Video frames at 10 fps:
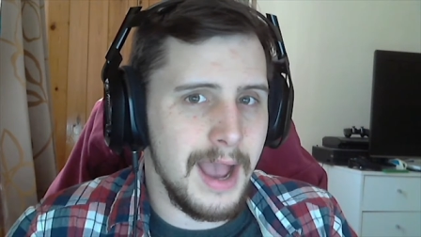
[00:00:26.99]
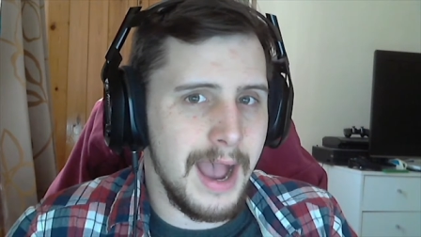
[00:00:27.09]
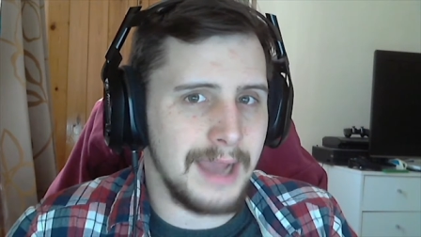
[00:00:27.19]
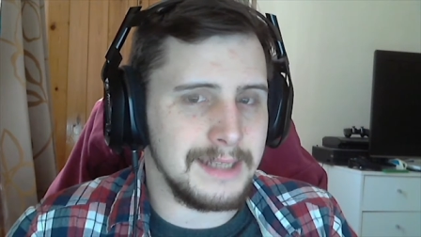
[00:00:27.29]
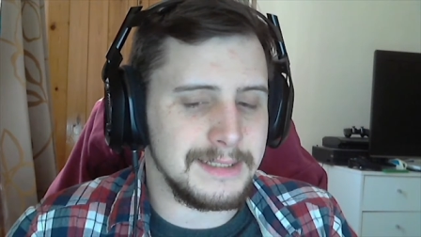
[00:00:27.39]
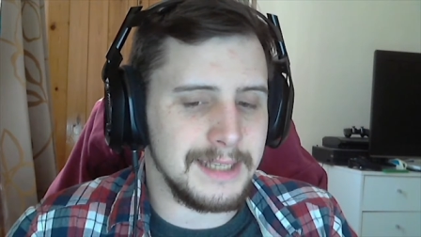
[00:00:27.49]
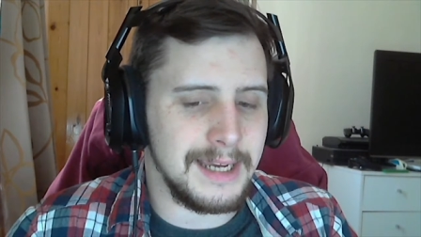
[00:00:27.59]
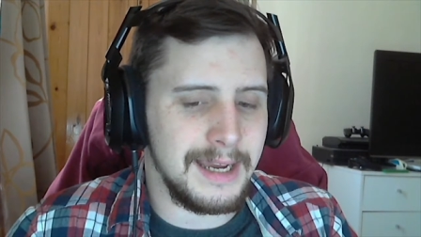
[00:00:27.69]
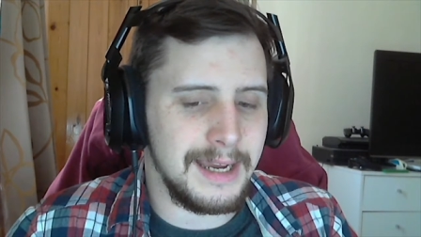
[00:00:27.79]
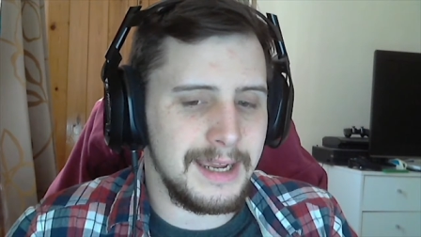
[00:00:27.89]
and
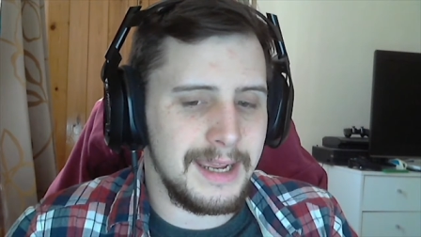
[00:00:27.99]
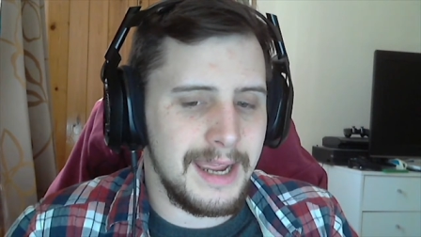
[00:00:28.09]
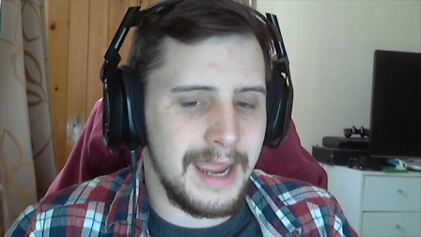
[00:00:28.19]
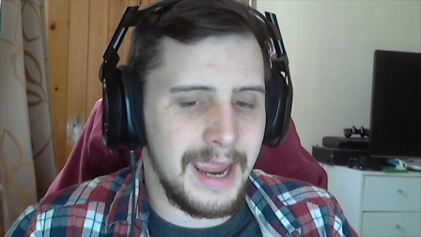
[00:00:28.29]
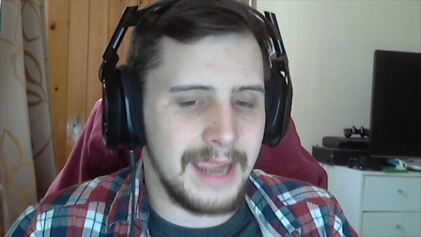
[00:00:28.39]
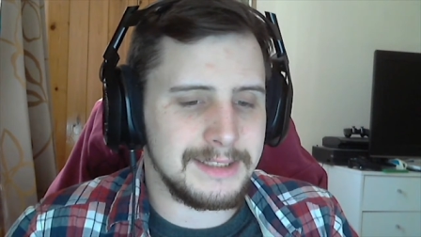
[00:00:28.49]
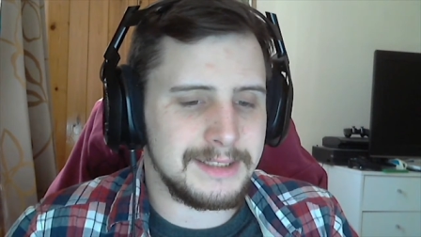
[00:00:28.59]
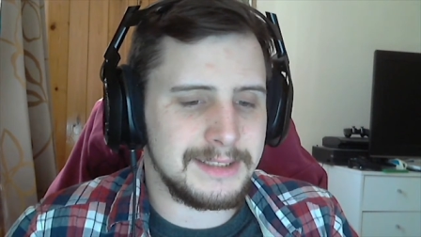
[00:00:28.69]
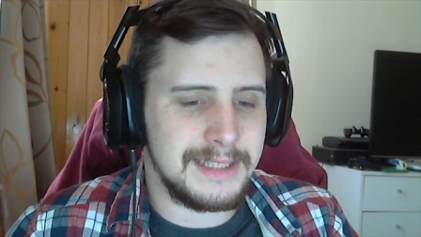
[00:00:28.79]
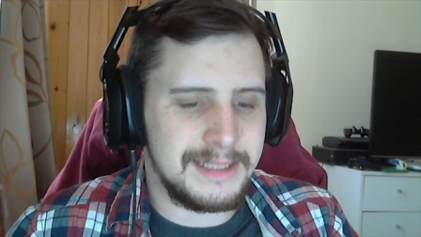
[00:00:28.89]
uh, it's
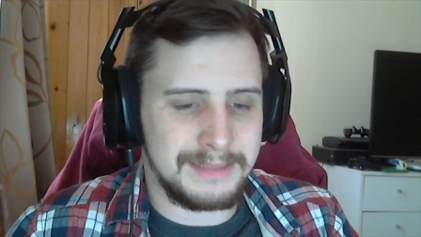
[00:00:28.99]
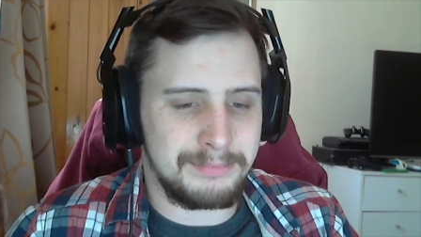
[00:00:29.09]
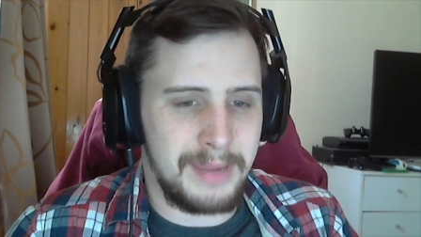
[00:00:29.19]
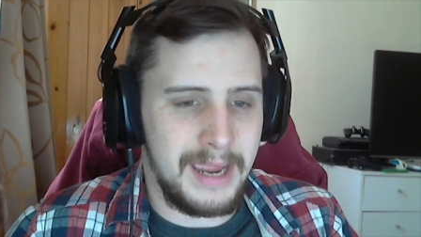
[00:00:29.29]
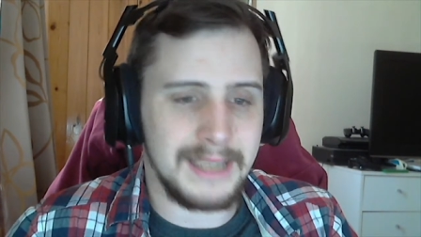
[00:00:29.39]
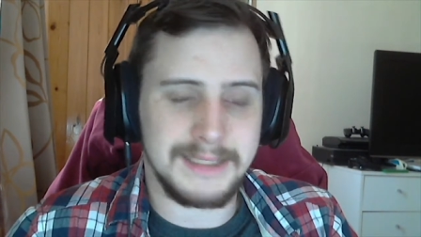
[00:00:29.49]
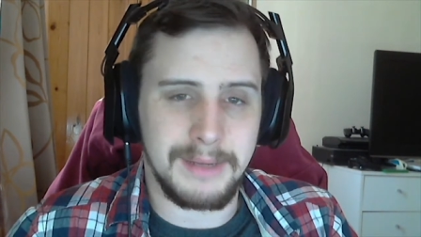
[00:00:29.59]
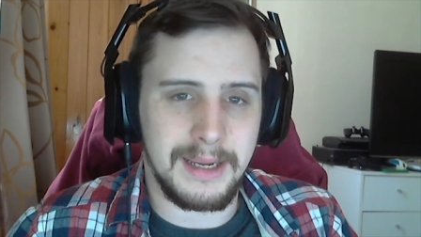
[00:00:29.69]
just pissed me.